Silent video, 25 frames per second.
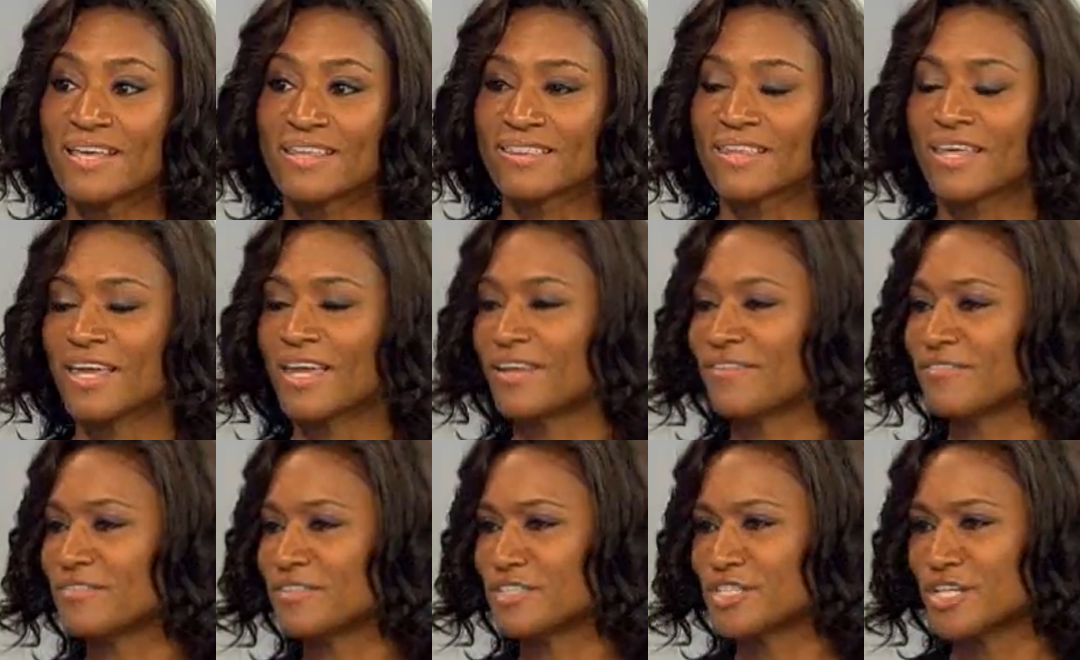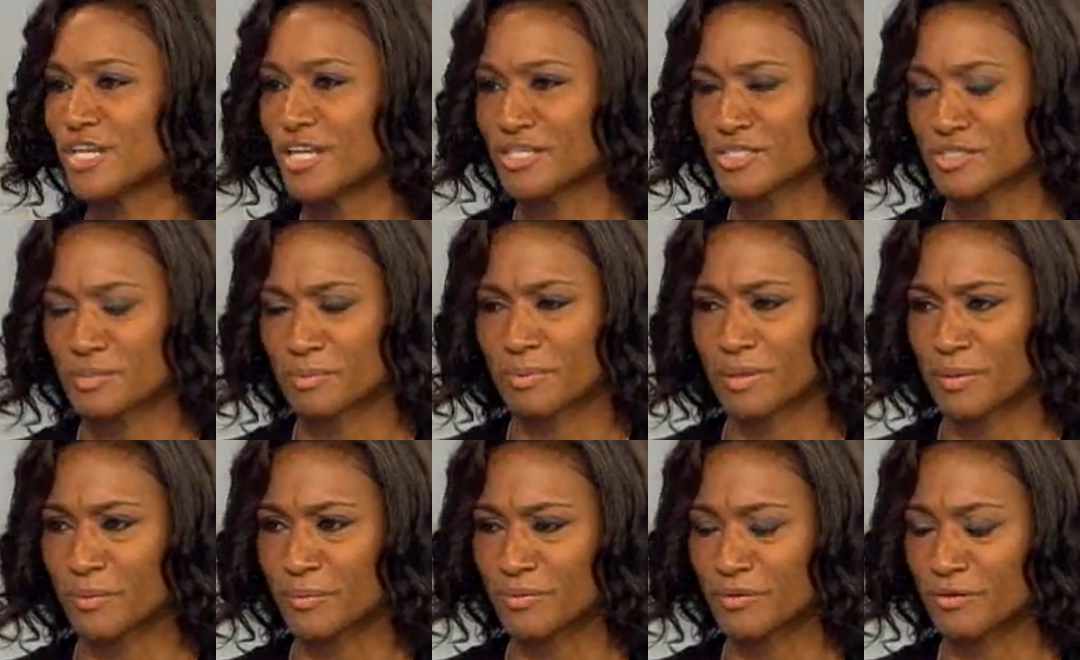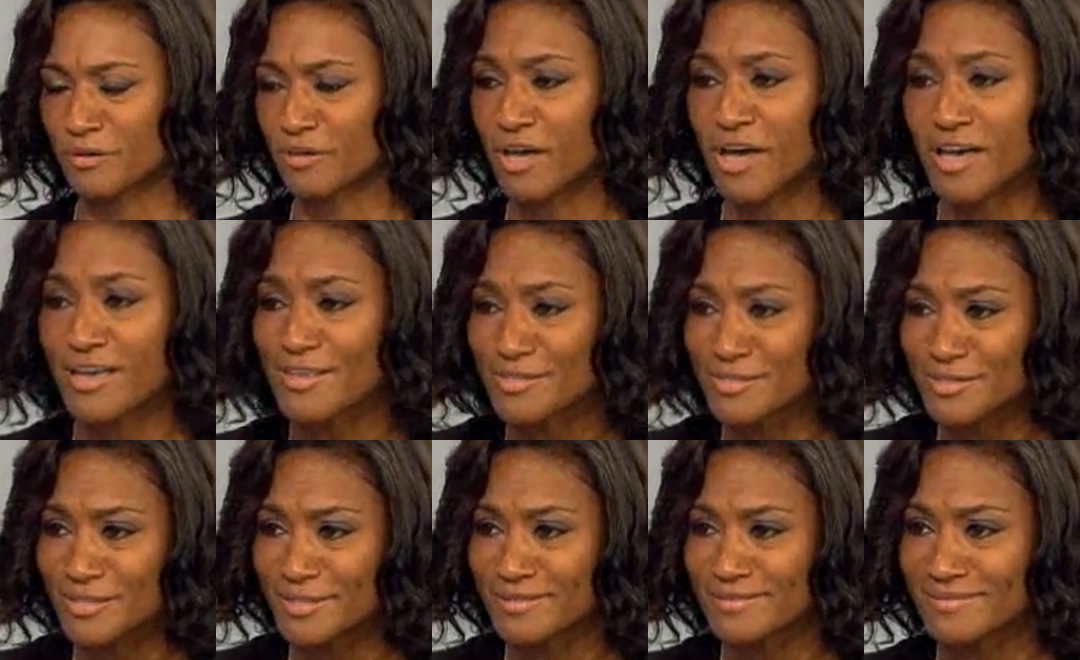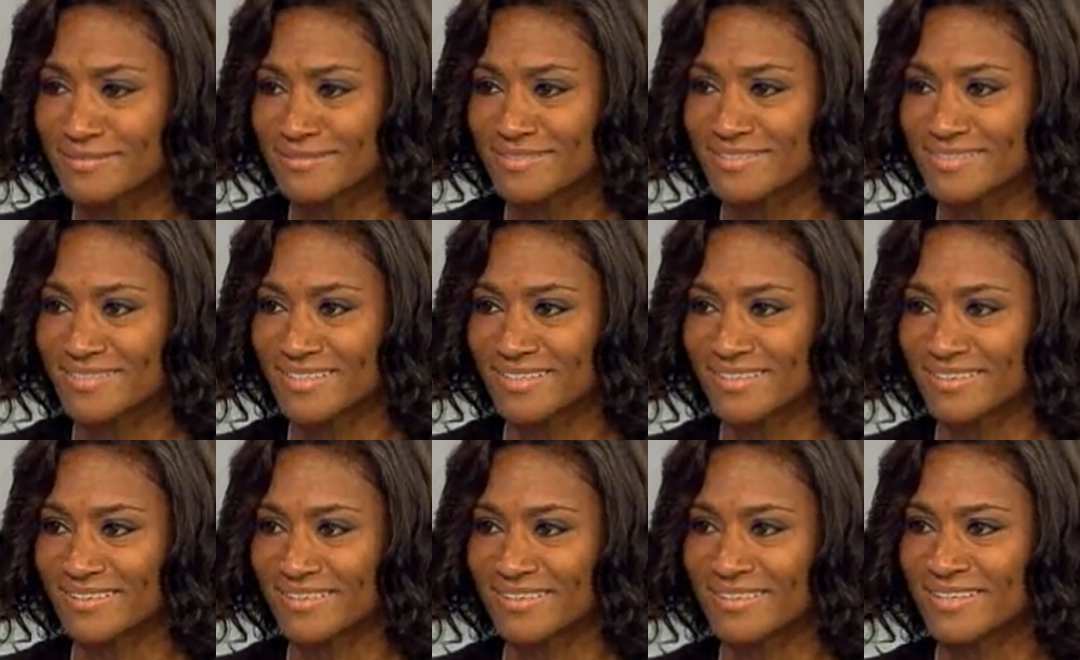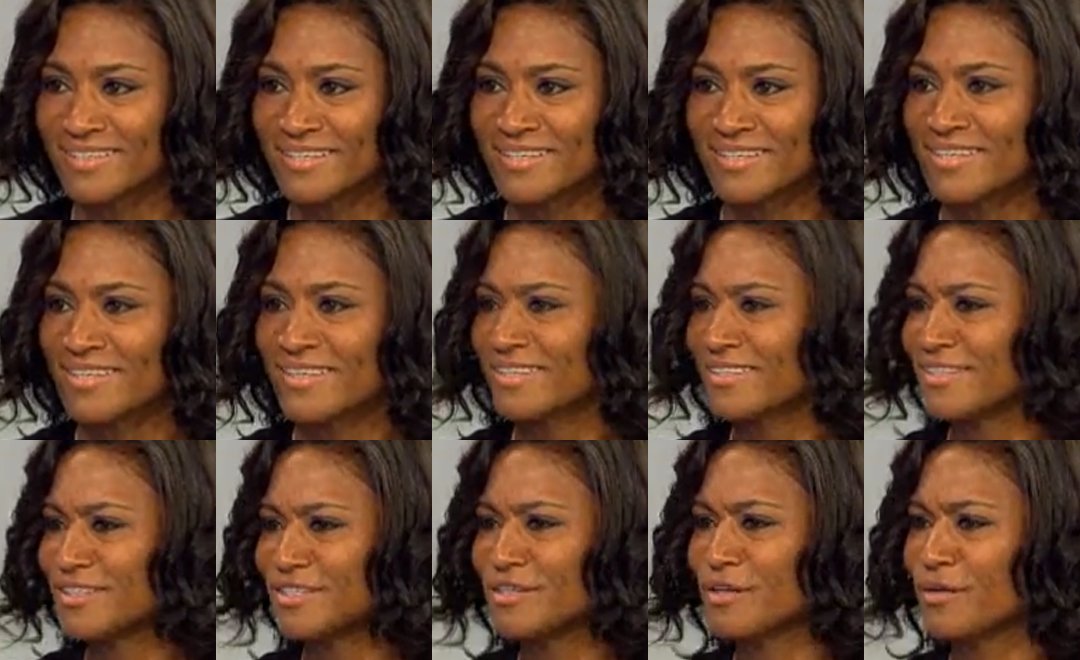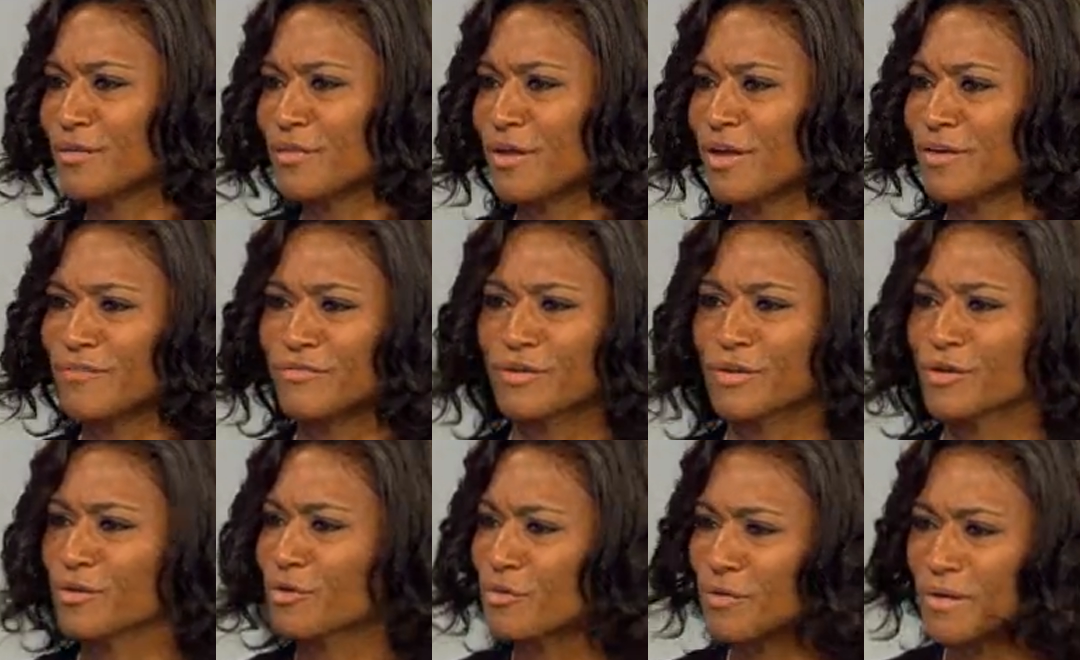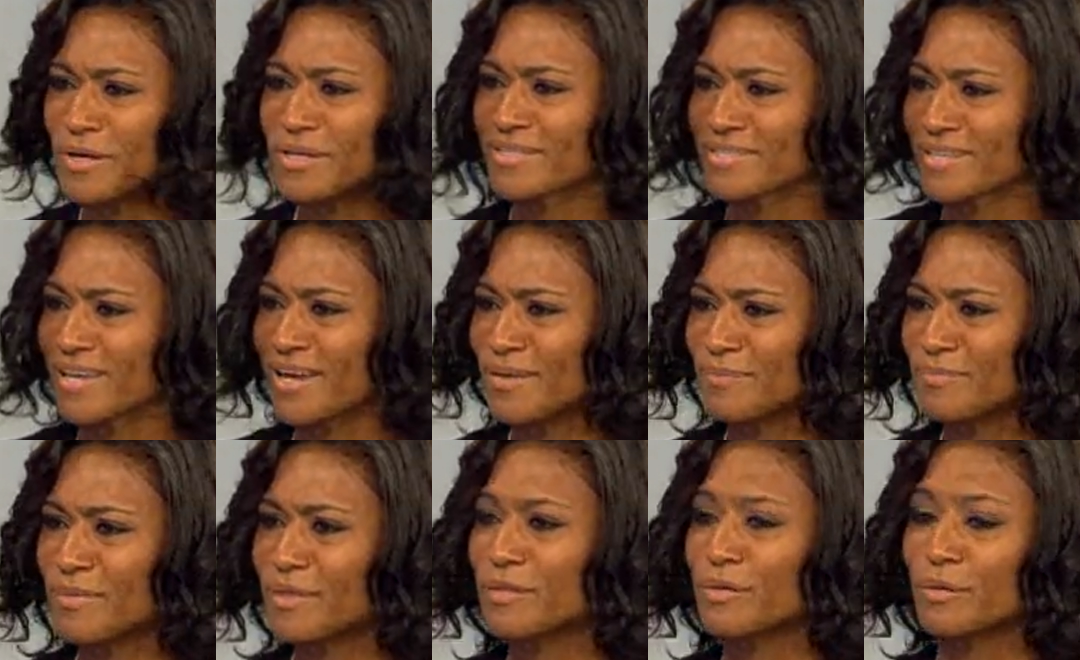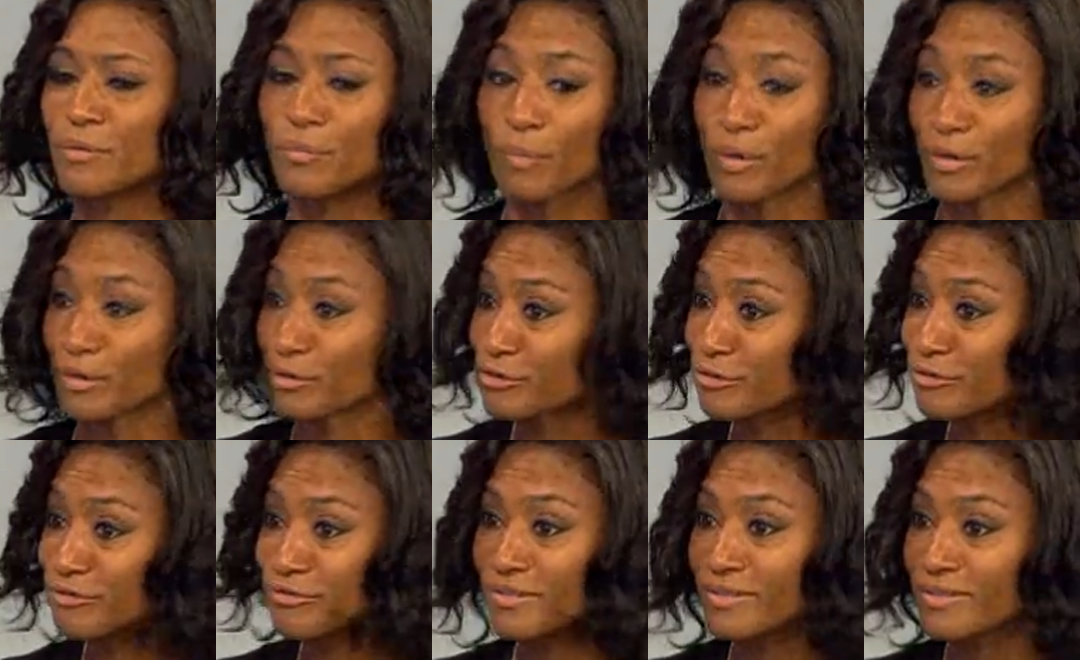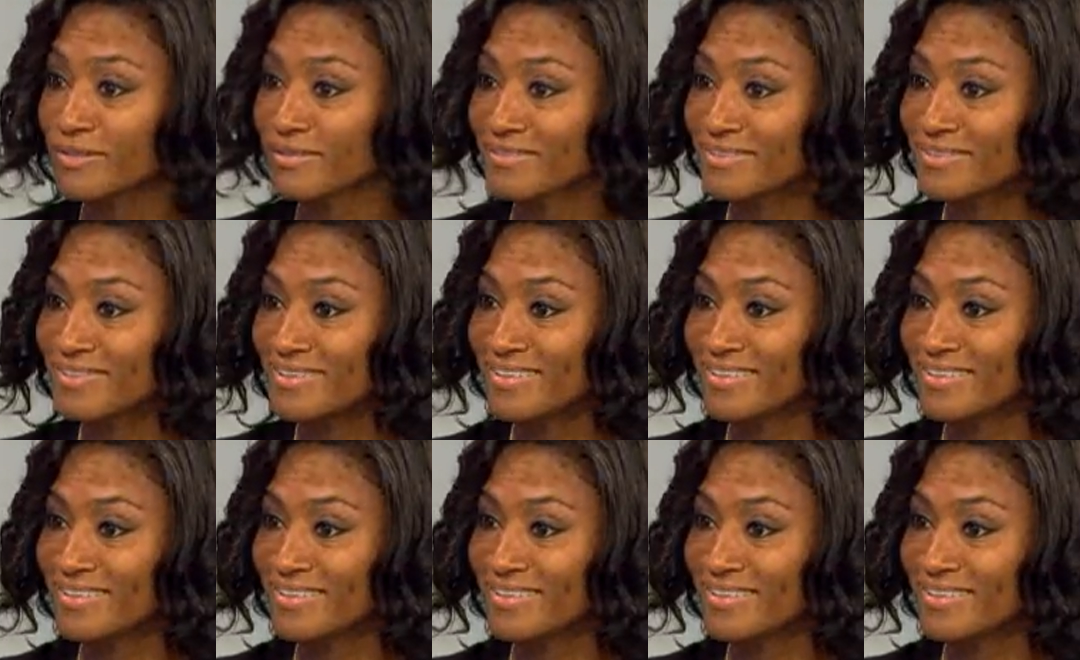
They had a chance to play with their cousins, and they're having a great time. They look wonderful.